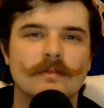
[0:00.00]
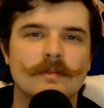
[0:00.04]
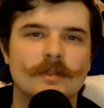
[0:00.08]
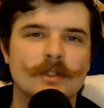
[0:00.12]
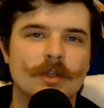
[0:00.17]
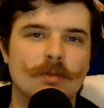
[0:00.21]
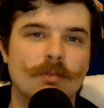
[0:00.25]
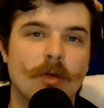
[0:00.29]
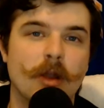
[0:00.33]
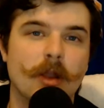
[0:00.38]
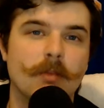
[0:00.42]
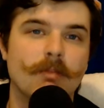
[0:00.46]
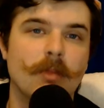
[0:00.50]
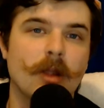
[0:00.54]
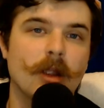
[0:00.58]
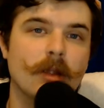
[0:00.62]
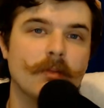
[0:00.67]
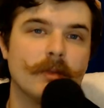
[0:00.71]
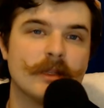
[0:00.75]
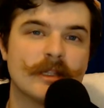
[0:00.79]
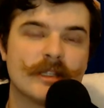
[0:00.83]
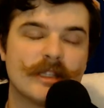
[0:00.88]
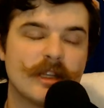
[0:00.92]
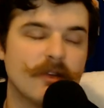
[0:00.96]
So Mark
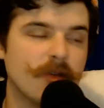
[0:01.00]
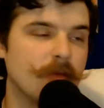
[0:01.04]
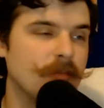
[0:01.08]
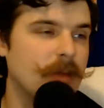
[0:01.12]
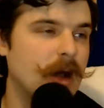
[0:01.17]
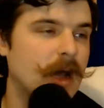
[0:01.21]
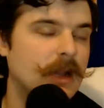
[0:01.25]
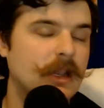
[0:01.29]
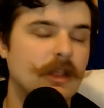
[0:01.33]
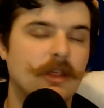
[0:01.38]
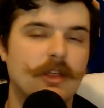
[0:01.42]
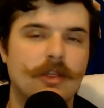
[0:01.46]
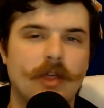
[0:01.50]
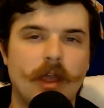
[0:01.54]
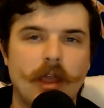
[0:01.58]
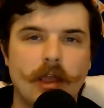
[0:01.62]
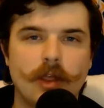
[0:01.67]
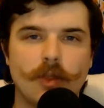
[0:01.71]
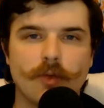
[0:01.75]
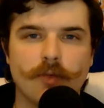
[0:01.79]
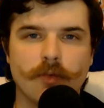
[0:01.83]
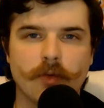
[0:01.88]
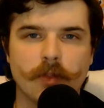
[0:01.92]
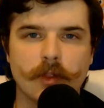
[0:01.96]
Berman, Stephen Bondi,
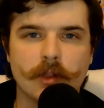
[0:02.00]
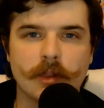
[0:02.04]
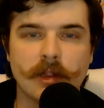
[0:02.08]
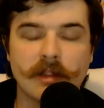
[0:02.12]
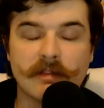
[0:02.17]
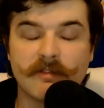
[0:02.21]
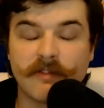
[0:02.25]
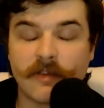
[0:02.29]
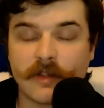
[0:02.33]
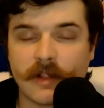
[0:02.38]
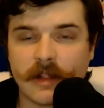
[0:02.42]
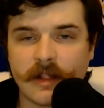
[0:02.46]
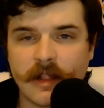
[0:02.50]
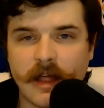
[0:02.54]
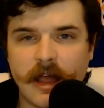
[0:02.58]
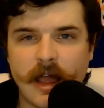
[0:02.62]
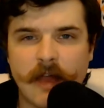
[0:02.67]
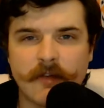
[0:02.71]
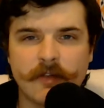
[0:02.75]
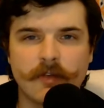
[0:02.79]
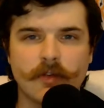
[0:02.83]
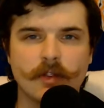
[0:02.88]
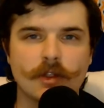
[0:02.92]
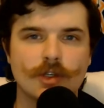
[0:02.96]
thank you for the
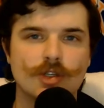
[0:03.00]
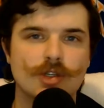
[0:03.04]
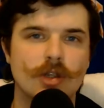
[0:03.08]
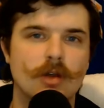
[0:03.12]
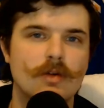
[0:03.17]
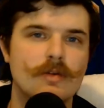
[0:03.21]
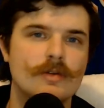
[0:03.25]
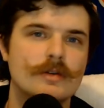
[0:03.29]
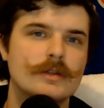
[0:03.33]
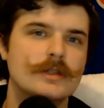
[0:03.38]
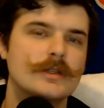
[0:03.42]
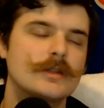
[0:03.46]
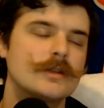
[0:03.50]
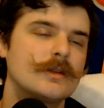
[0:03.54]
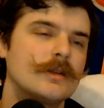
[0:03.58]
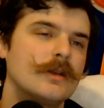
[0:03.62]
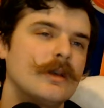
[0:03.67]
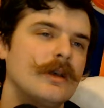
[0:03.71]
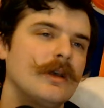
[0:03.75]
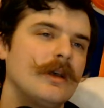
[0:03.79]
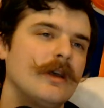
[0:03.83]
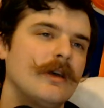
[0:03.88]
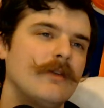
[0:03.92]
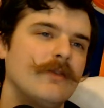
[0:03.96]
laughs, for the jokes.
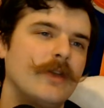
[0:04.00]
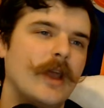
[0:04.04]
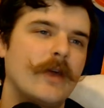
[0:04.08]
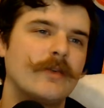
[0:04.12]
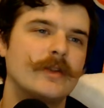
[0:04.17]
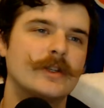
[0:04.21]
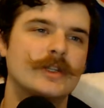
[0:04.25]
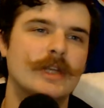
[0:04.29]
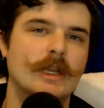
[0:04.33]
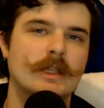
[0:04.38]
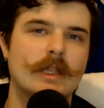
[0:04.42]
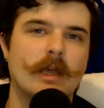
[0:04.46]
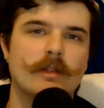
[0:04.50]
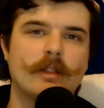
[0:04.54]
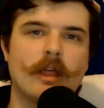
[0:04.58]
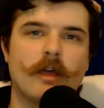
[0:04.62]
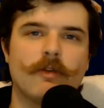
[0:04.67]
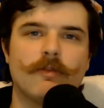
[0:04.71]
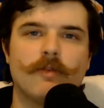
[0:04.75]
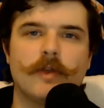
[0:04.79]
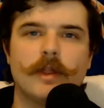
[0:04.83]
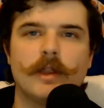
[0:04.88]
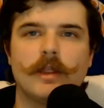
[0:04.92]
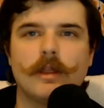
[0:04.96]
If you haven't checked out
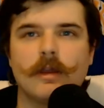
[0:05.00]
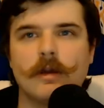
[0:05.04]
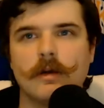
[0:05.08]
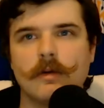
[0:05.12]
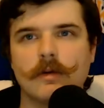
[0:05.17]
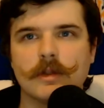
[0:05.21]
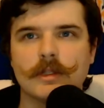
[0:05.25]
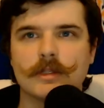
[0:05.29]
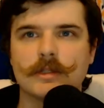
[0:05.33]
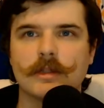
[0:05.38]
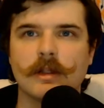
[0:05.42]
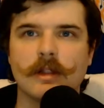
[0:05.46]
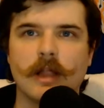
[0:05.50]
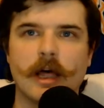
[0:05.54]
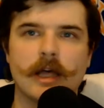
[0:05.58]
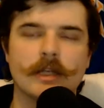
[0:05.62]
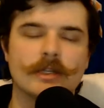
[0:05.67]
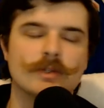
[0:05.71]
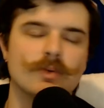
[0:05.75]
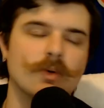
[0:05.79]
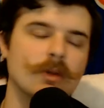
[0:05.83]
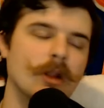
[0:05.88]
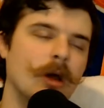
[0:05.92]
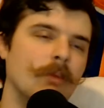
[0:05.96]
that video, it's the
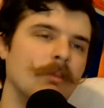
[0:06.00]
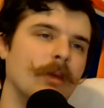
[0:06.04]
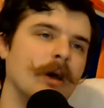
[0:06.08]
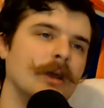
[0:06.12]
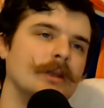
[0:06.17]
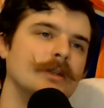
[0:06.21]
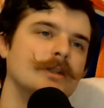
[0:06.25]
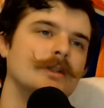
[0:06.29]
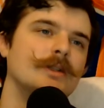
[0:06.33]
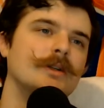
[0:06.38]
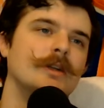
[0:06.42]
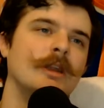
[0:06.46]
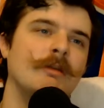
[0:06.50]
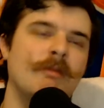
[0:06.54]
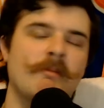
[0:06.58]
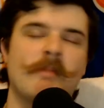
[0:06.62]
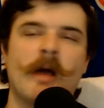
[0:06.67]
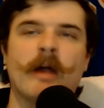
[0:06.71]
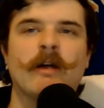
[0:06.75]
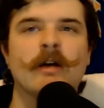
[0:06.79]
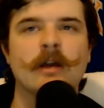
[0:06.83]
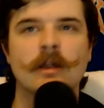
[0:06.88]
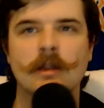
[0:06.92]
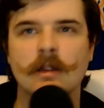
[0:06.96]
last one on my stream. I'm
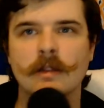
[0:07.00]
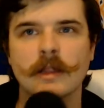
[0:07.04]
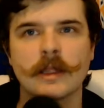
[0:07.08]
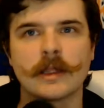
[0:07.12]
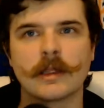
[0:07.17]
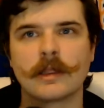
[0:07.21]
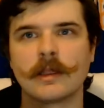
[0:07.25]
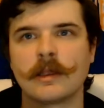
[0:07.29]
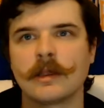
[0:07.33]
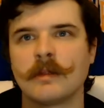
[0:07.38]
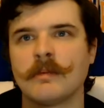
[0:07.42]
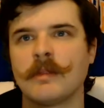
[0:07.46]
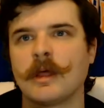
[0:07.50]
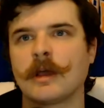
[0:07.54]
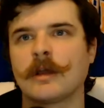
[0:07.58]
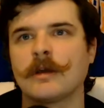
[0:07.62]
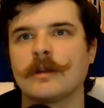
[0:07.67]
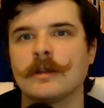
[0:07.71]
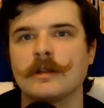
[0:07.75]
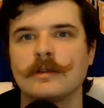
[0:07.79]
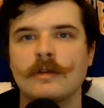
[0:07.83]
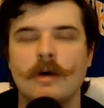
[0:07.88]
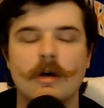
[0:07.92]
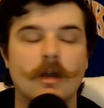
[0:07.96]
not going to link it. I'm not
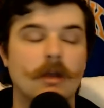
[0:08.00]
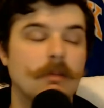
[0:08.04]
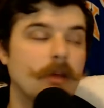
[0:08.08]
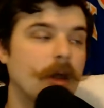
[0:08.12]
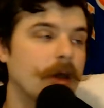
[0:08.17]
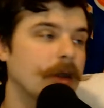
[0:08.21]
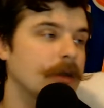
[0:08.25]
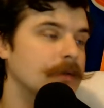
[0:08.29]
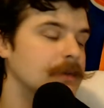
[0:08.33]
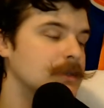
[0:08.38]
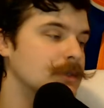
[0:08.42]
going to talk about it.